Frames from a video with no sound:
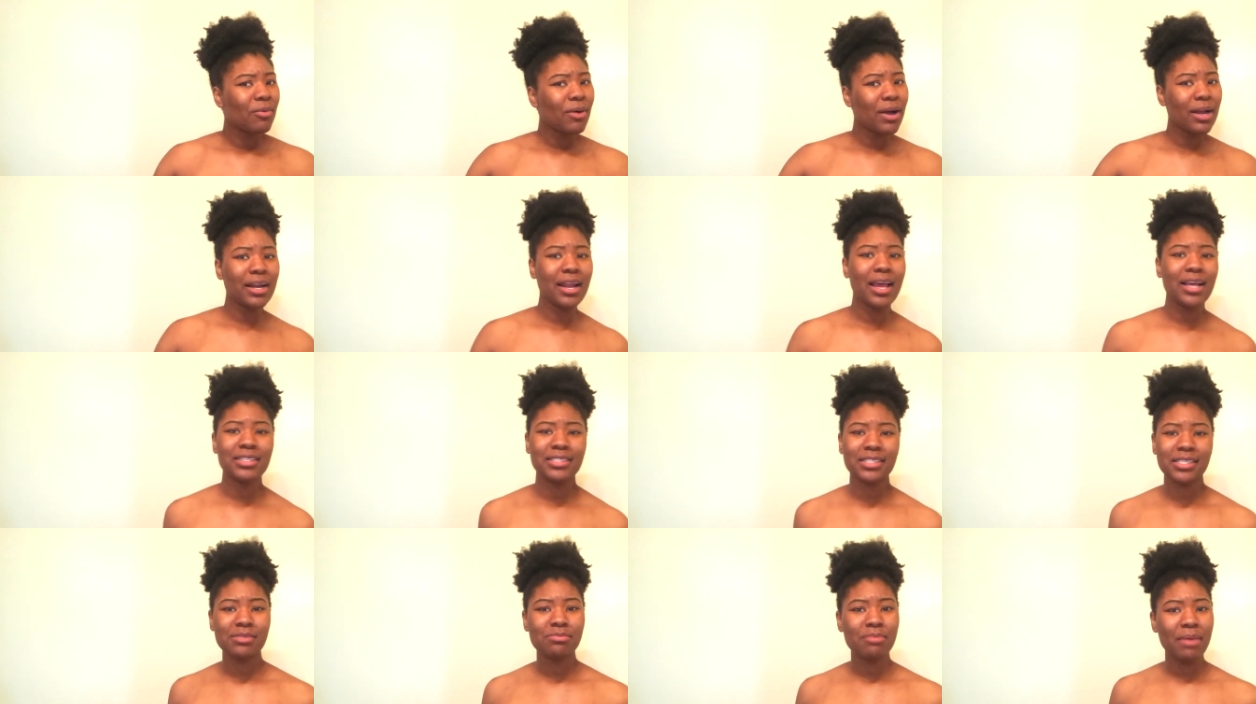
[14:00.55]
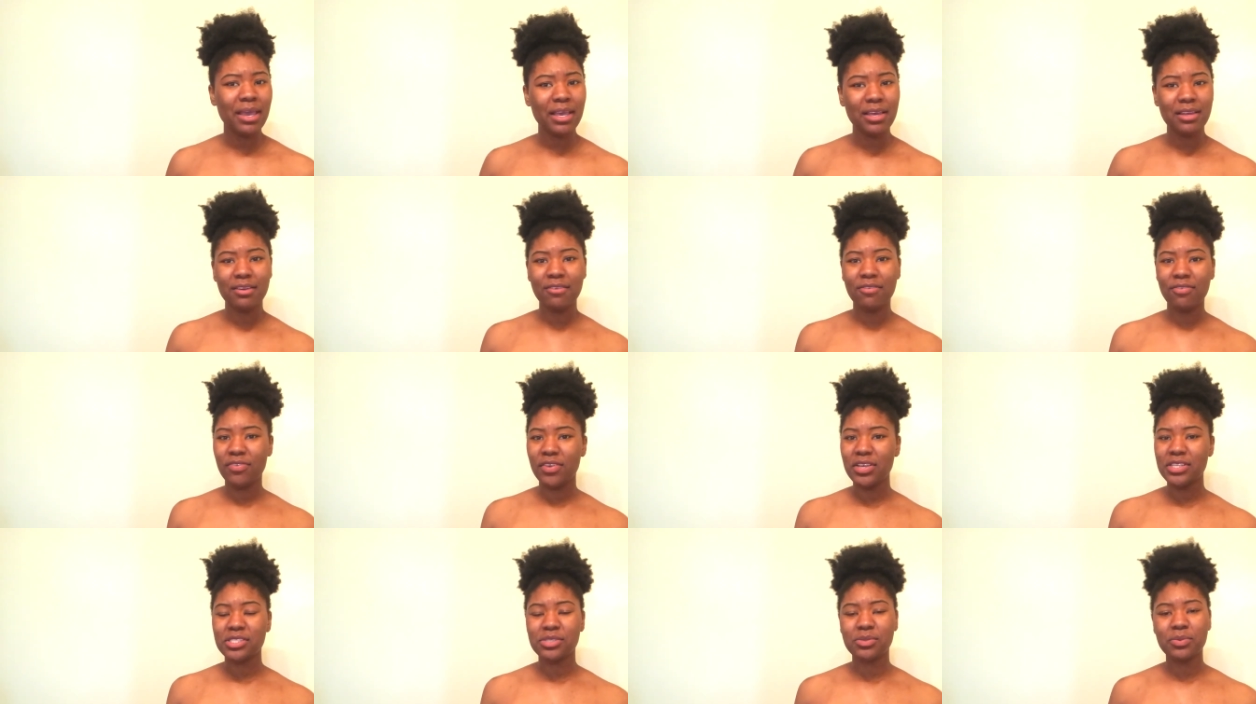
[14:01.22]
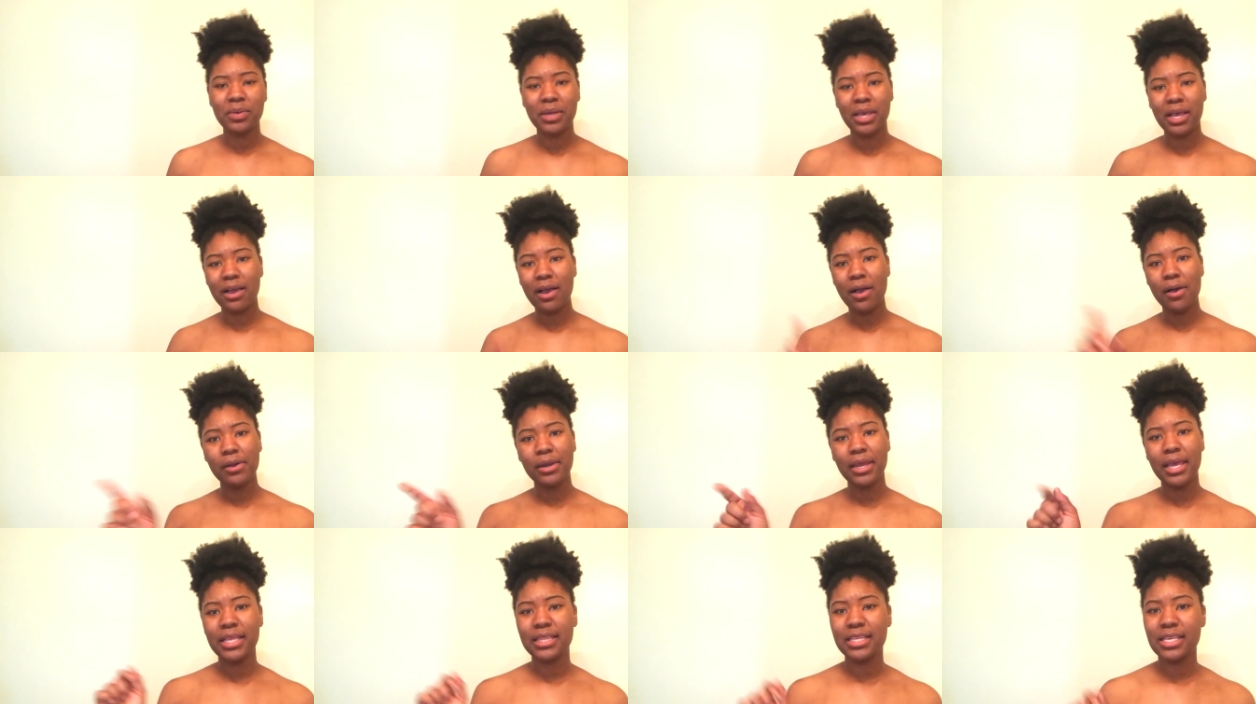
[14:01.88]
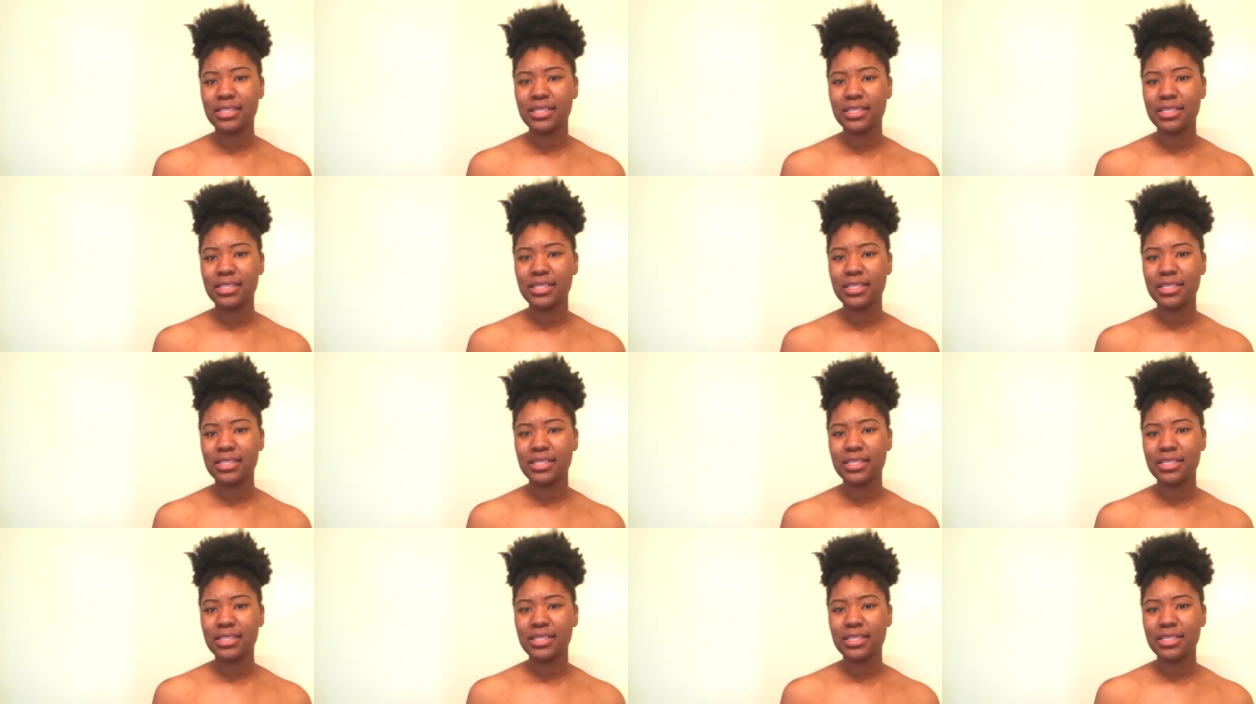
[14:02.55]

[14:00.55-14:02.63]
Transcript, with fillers: why not just make it official and go on and